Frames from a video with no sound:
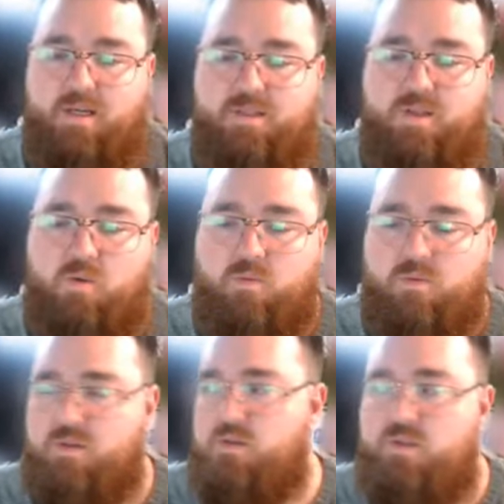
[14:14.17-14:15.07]
So
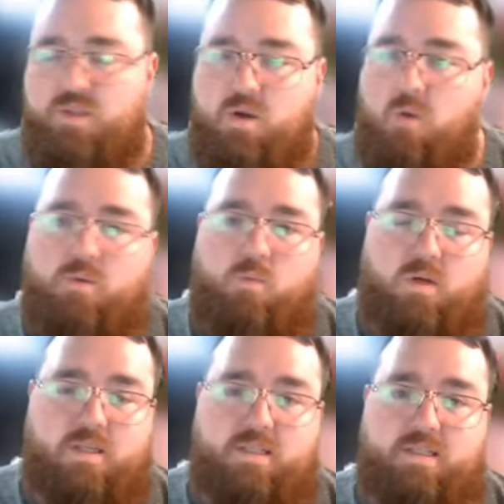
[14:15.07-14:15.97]
just go with the more
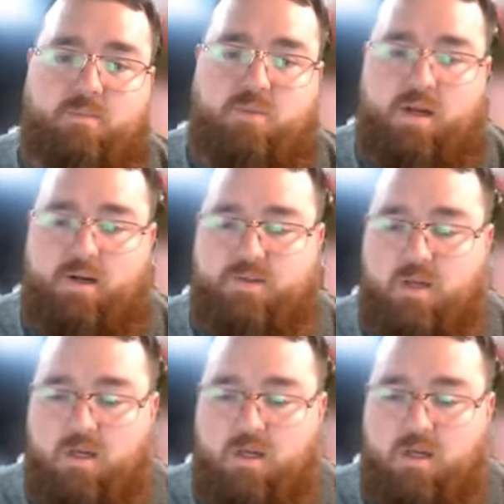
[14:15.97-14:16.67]
consistent players.